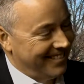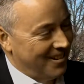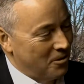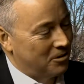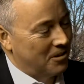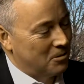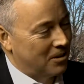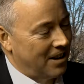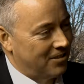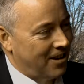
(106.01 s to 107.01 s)
So it was a
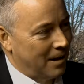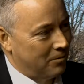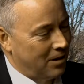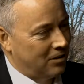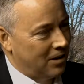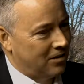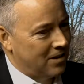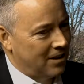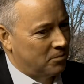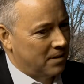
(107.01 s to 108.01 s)
nice time. It's
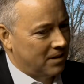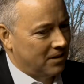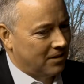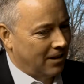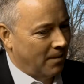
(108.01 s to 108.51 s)
nice because